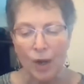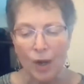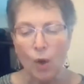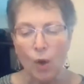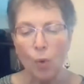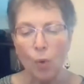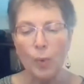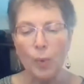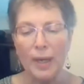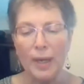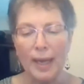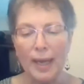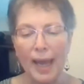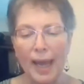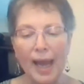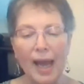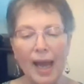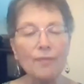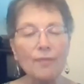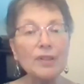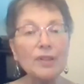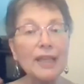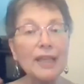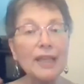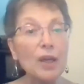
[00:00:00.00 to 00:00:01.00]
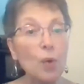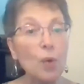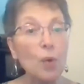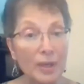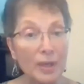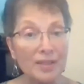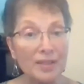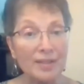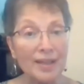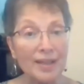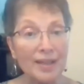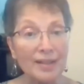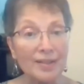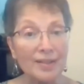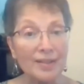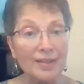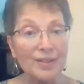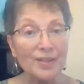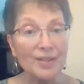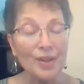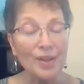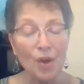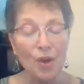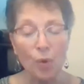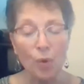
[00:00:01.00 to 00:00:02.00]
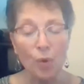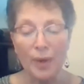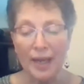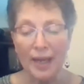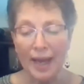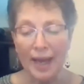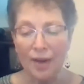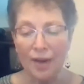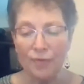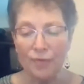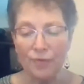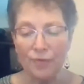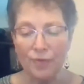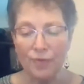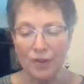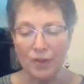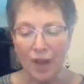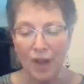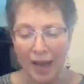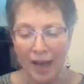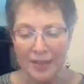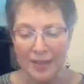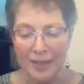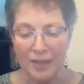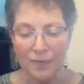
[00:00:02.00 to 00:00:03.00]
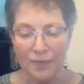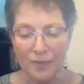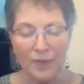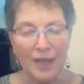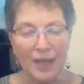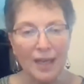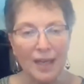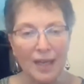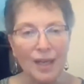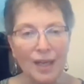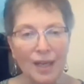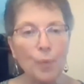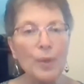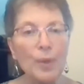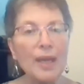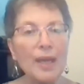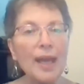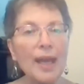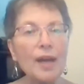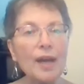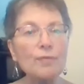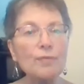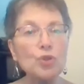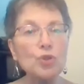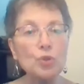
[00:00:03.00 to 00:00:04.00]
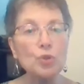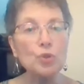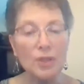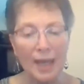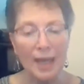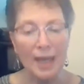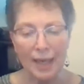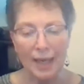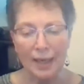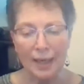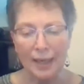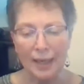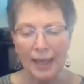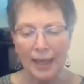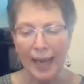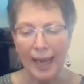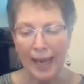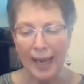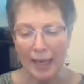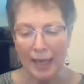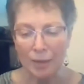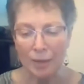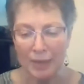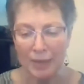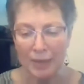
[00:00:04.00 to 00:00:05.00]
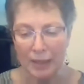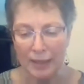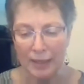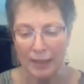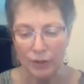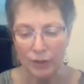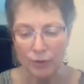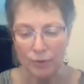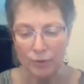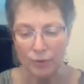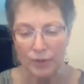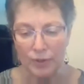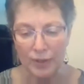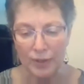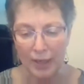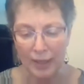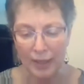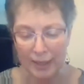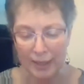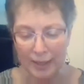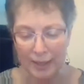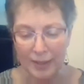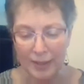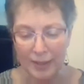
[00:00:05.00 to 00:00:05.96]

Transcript: We have linguistics, we have philosophy, we have Judaic and Middle Eastern studies.